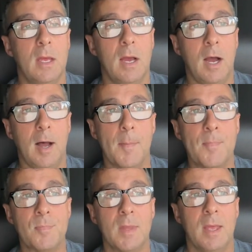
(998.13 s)

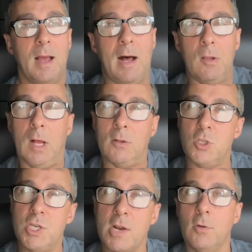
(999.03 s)
I'll
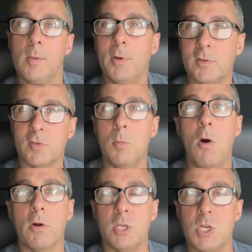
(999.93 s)
generally put the
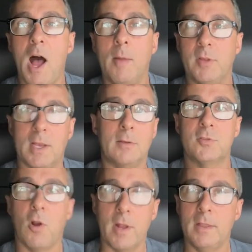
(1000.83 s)
smaller jobs, like I'll
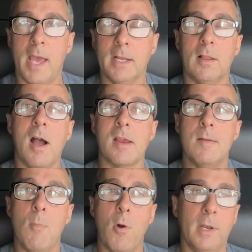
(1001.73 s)
start at 9 o'clock in the
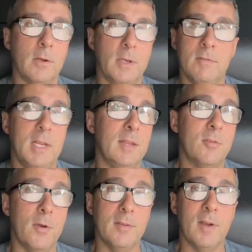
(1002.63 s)
morning or even
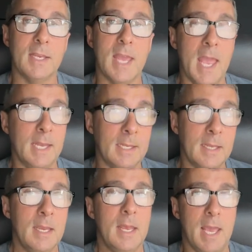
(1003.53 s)
8:30 if I can,
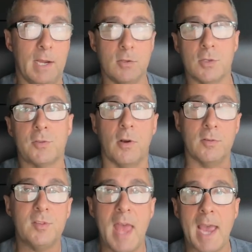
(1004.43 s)
and I'll just start
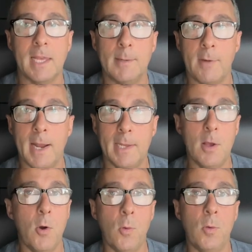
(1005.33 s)
stacking them, right? I
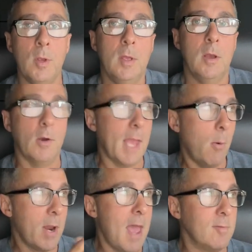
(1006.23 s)
know, okay, I
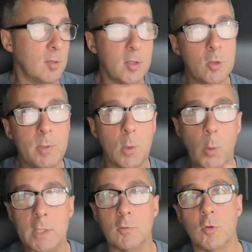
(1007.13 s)
want to have a little bit of
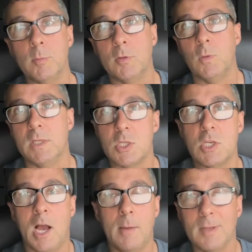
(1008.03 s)
wiggle room between this
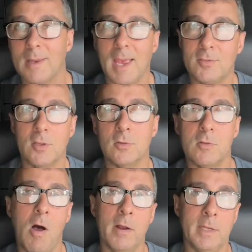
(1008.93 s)
job in case it goes
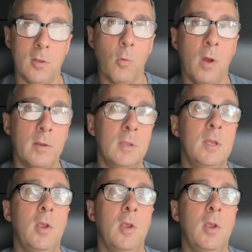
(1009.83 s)
long in the other one.